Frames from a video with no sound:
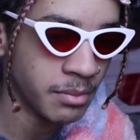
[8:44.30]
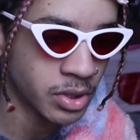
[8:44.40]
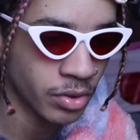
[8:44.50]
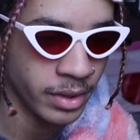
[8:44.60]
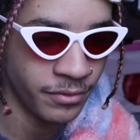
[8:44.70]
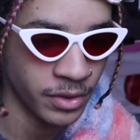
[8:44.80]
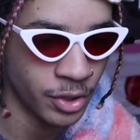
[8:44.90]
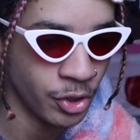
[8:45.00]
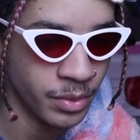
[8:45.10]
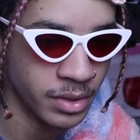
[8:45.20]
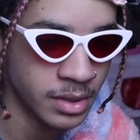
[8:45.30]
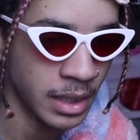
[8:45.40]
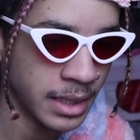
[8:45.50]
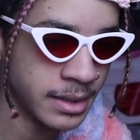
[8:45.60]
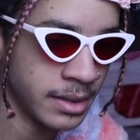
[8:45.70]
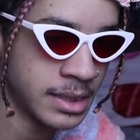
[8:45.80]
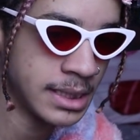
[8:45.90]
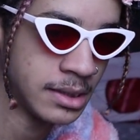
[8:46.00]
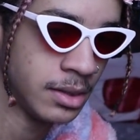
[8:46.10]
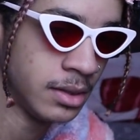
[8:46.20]
I'm sorry for the Kumas. Like,
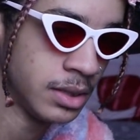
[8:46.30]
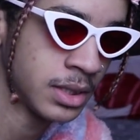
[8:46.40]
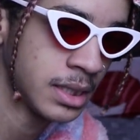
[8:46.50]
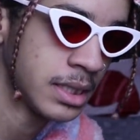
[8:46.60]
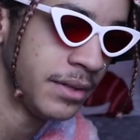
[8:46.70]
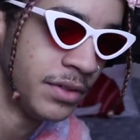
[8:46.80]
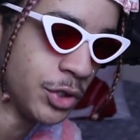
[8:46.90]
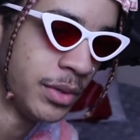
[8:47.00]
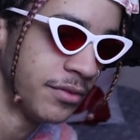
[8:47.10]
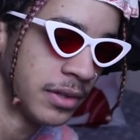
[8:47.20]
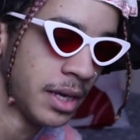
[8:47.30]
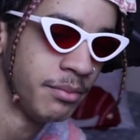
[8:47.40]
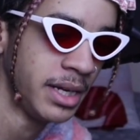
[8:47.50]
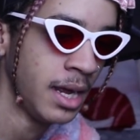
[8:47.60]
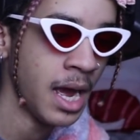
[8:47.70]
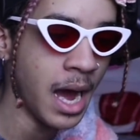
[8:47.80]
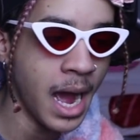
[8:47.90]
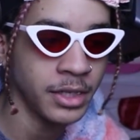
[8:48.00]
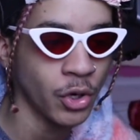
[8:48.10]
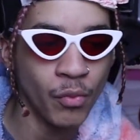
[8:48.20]
this isn't even doing it for, like, me.
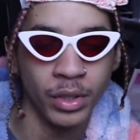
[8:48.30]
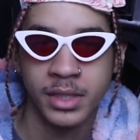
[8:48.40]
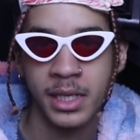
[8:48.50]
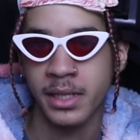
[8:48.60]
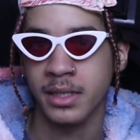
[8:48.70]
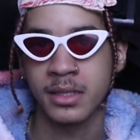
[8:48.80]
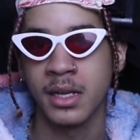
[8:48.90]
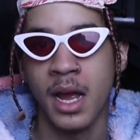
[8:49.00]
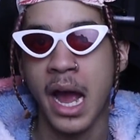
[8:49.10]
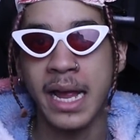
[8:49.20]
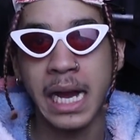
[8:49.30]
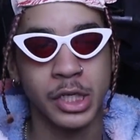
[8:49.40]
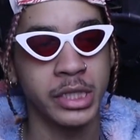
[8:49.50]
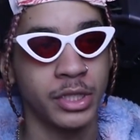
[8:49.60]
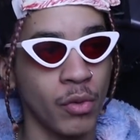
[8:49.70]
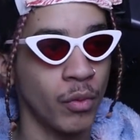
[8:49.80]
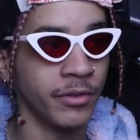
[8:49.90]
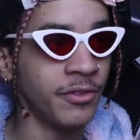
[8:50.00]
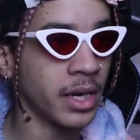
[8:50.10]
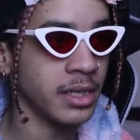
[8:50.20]
I don't want to see this. I actually don't
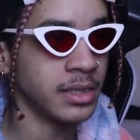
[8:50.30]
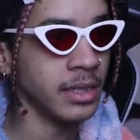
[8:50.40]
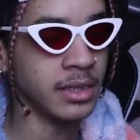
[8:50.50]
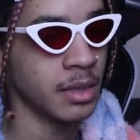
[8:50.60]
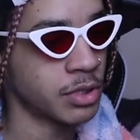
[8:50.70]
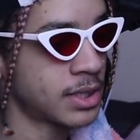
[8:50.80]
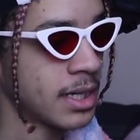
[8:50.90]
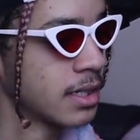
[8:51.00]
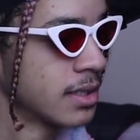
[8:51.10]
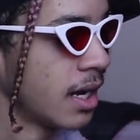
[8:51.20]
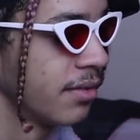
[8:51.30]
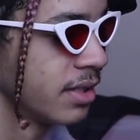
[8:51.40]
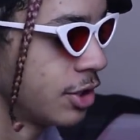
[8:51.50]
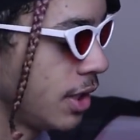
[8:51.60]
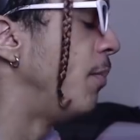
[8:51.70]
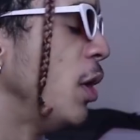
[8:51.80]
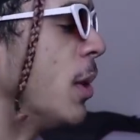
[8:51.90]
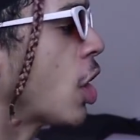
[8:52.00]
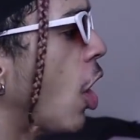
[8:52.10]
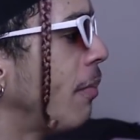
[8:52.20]
want to fucking see this. I'm sick and tired of this shit. The
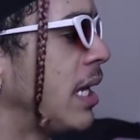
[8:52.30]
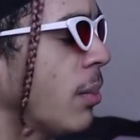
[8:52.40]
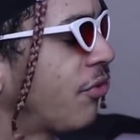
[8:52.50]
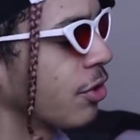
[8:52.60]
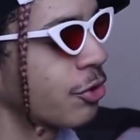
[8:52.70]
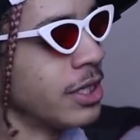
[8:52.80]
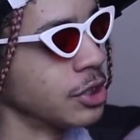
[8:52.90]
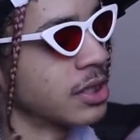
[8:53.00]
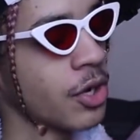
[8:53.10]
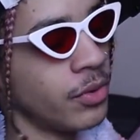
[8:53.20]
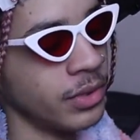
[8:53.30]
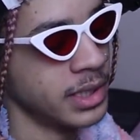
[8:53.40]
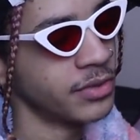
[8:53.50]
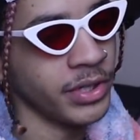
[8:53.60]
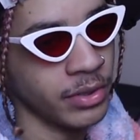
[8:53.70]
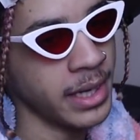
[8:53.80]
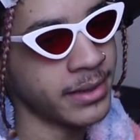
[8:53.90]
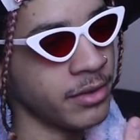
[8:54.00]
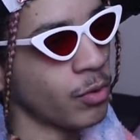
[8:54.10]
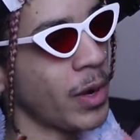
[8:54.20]
boober can't make up for the cringe that's going on in this video.
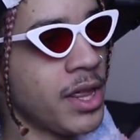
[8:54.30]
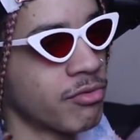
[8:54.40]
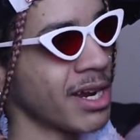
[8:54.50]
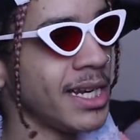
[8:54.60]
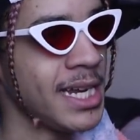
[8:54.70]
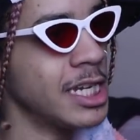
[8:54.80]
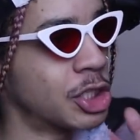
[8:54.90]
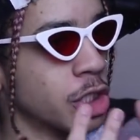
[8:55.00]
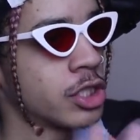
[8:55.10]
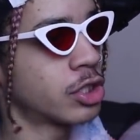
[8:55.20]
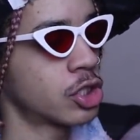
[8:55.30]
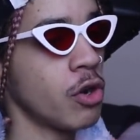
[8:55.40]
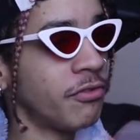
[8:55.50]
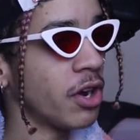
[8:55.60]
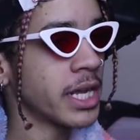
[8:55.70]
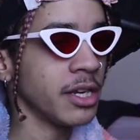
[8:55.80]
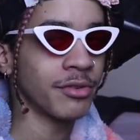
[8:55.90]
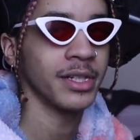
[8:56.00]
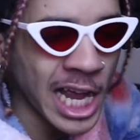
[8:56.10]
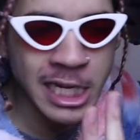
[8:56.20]
Like, the way they're rating it is just so fucking
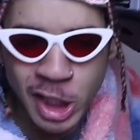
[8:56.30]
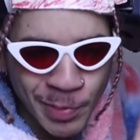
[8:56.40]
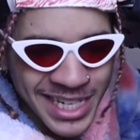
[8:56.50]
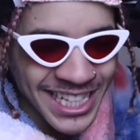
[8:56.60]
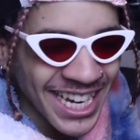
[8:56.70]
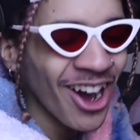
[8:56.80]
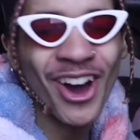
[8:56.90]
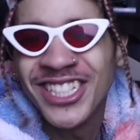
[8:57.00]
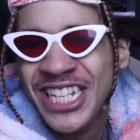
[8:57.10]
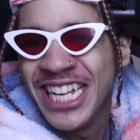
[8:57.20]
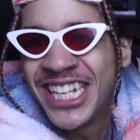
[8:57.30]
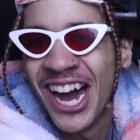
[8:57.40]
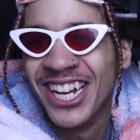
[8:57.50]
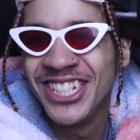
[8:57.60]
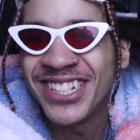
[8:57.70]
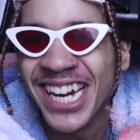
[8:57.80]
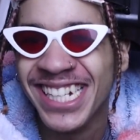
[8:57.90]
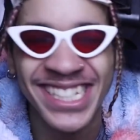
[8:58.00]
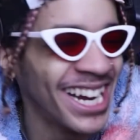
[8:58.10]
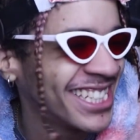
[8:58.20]
cringe. They're, like, inspecting it. Oh, Nikon, you
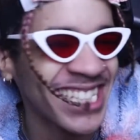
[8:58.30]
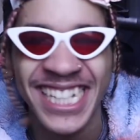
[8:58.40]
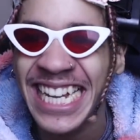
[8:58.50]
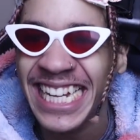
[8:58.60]
can't touch a